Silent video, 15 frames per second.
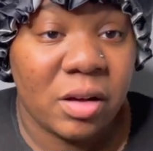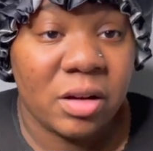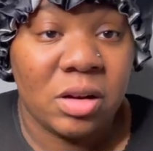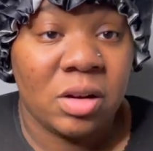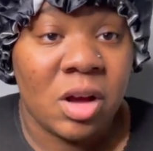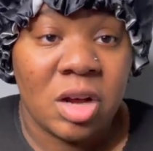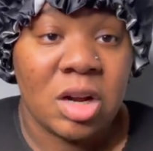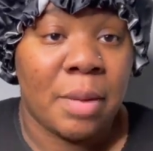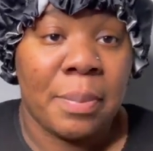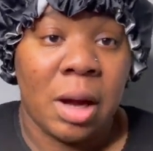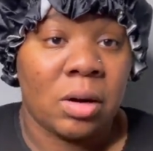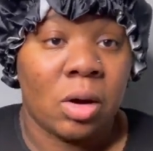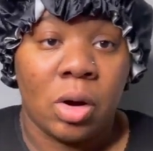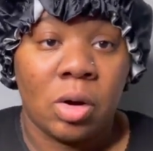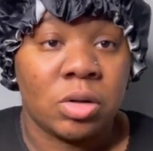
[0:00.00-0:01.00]
learned
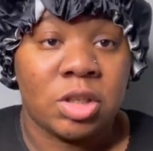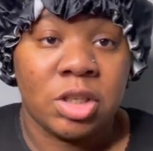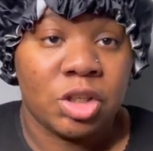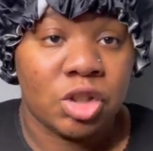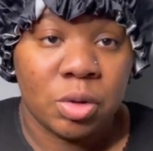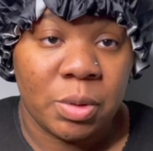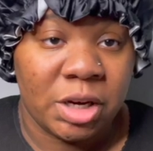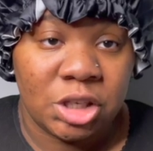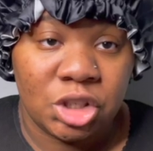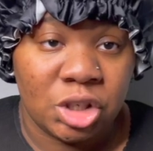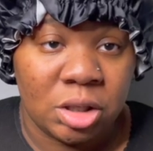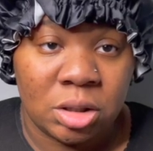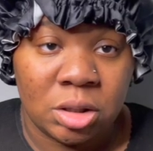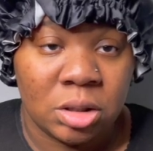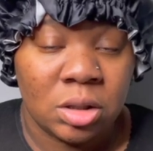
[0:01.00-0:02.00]
about the whole
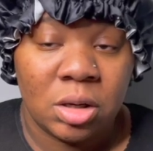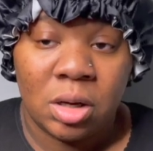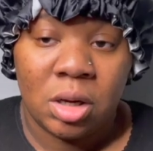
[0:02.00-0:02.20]
situation,